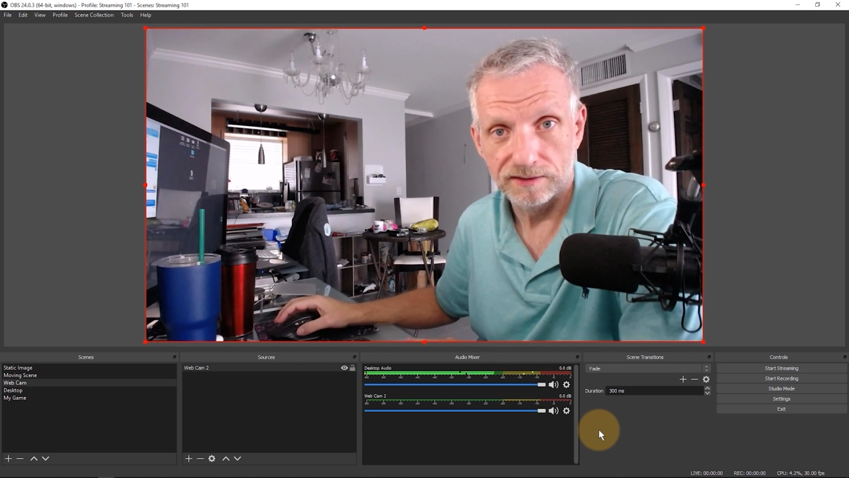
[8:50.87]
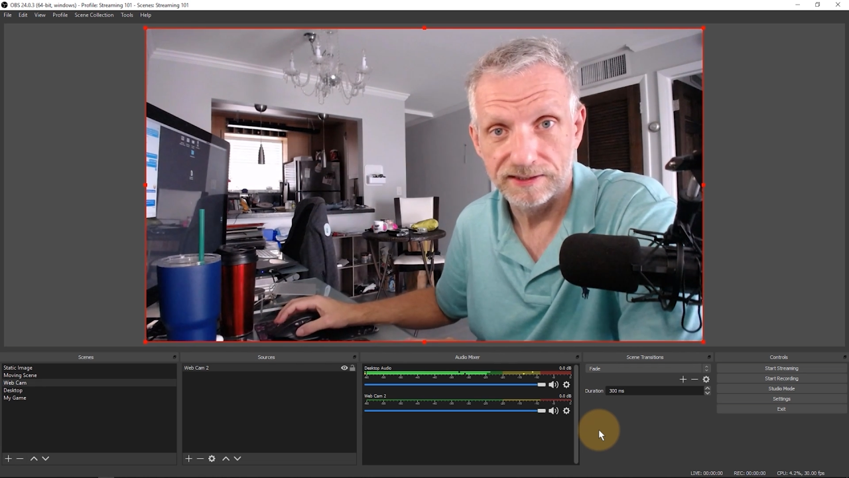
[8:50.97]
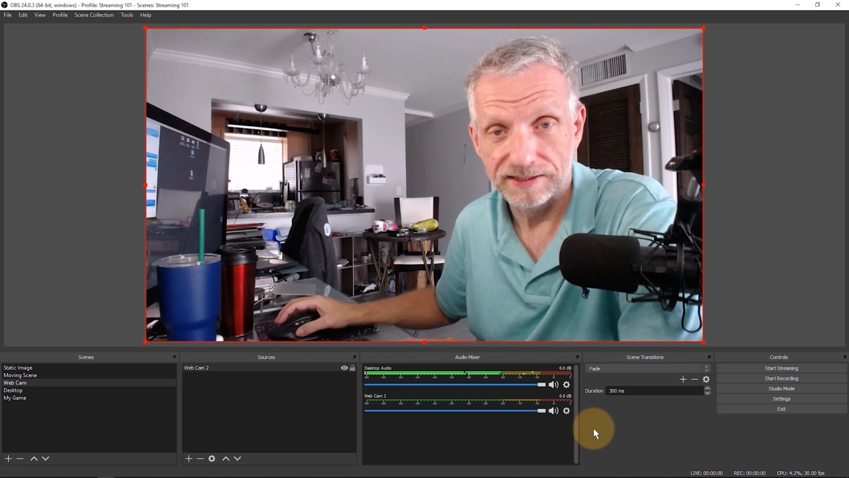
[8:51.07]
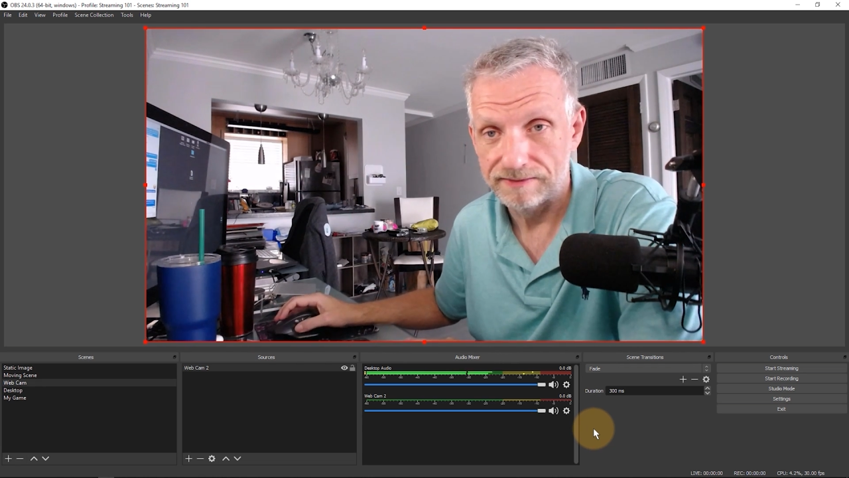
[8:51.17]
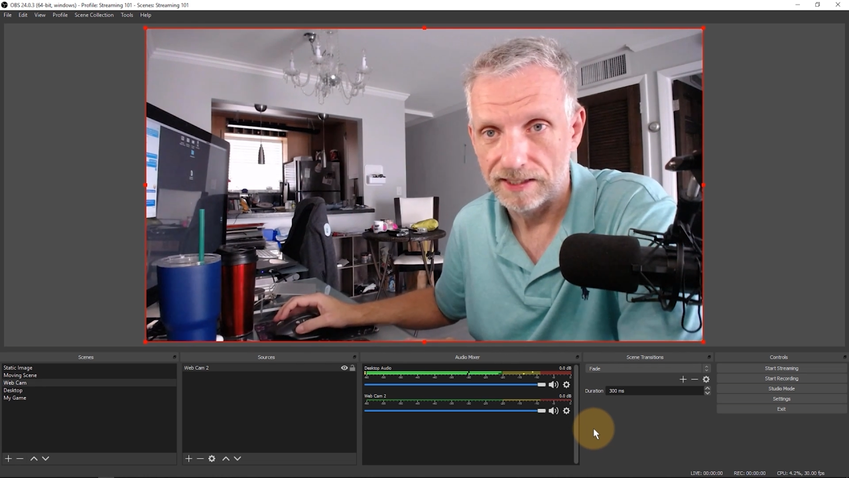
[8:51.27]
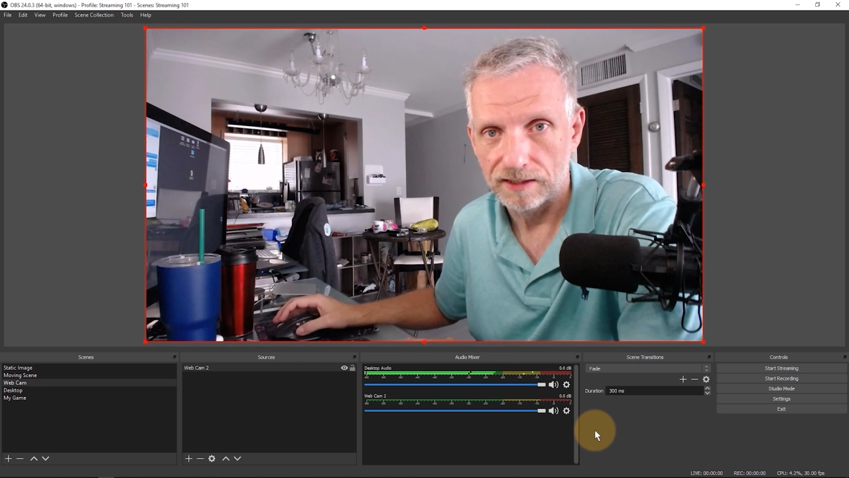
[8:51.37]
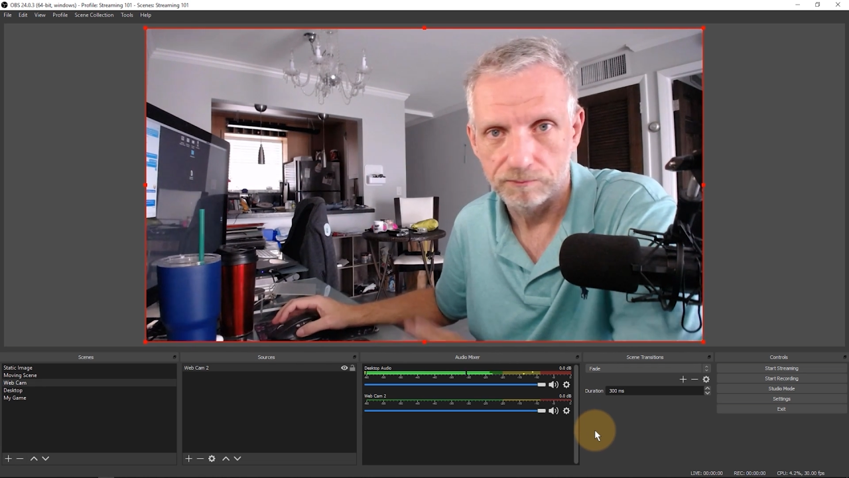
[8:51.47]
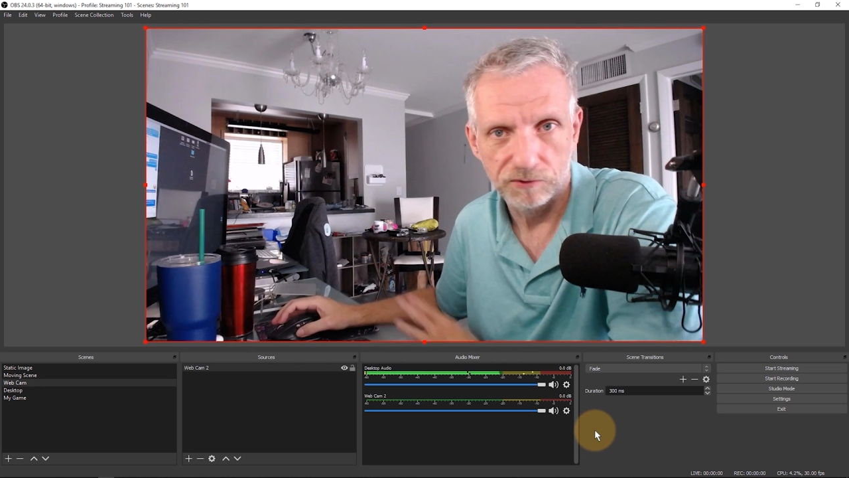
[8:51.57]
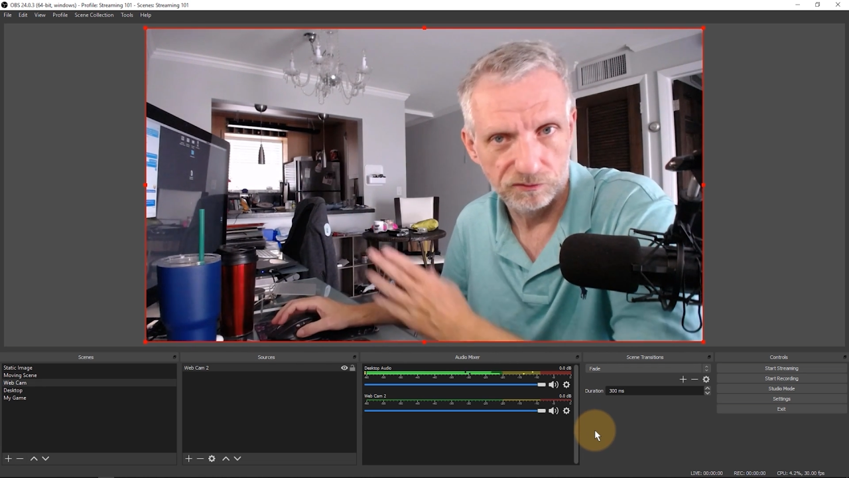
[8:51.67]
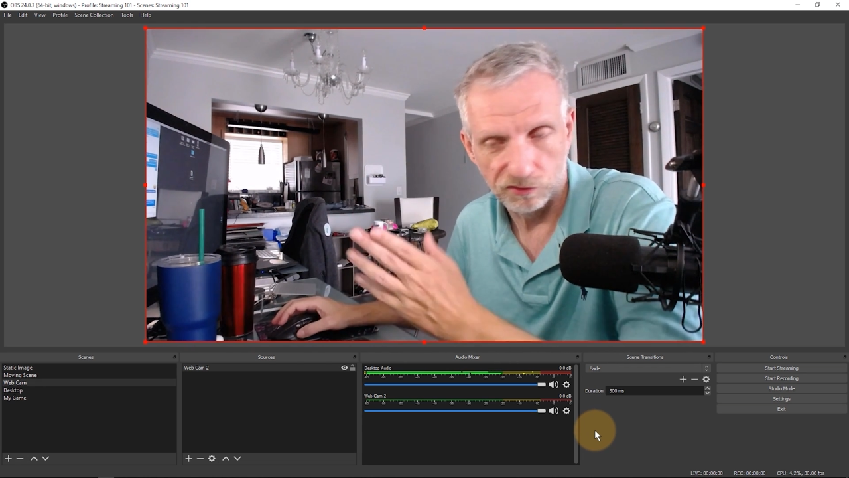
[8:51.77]
set that
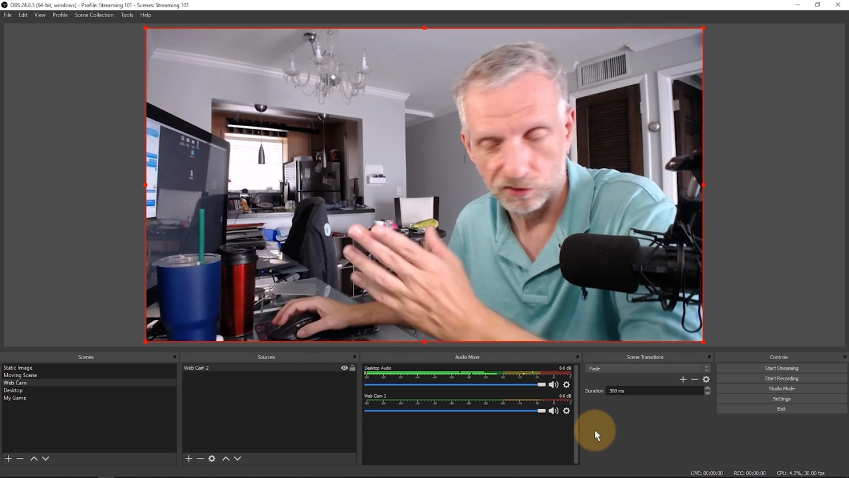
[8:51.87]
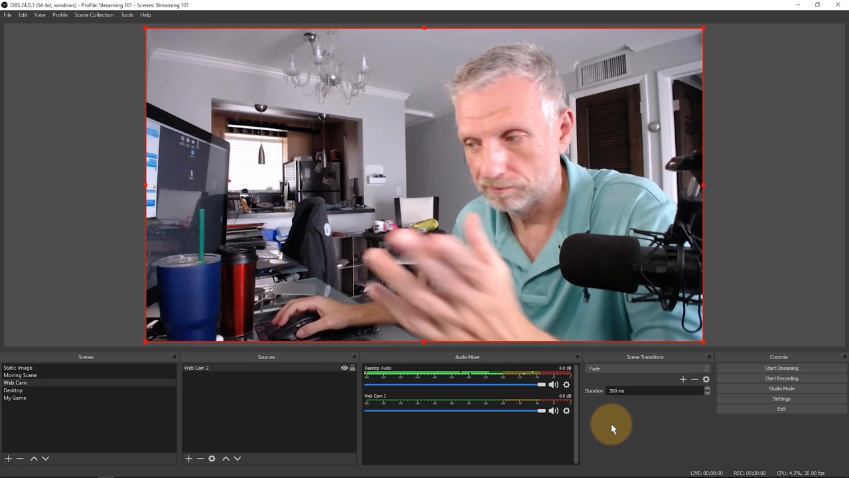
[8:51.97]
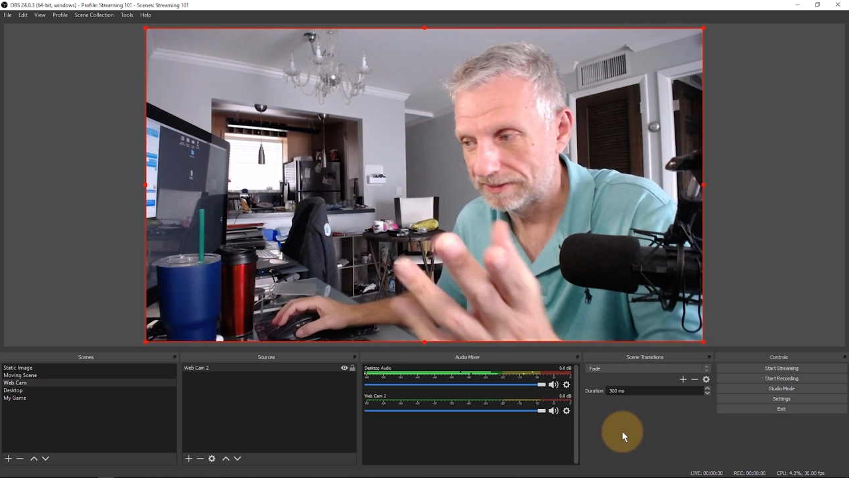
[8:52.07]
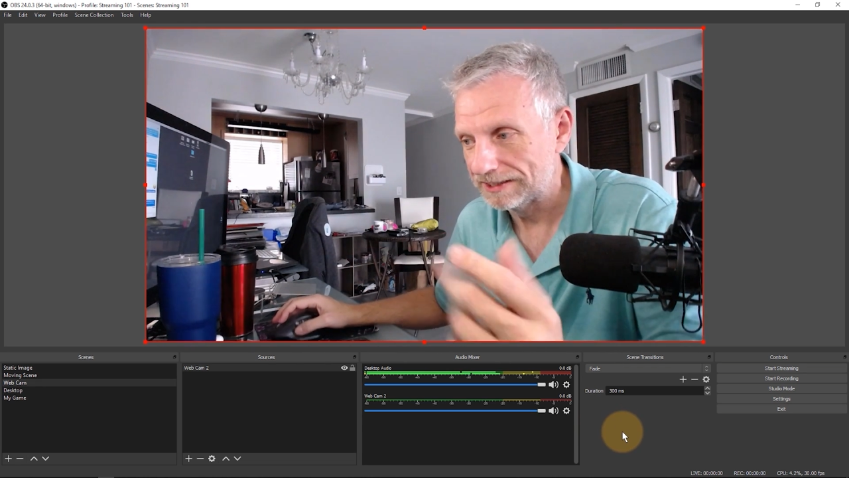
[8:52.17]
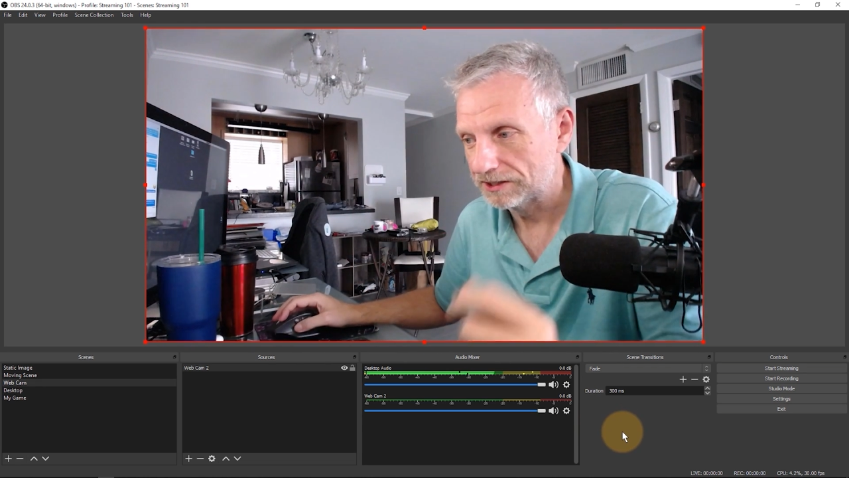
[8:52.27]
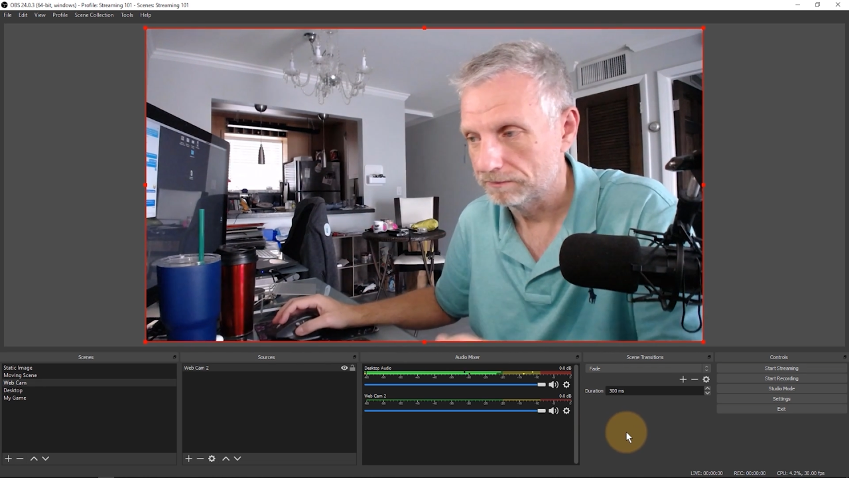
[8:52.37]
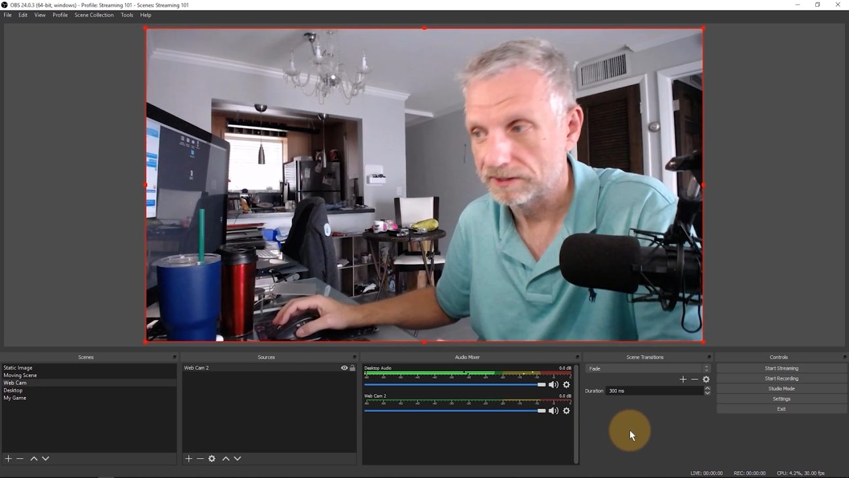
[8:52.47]
up just for completion,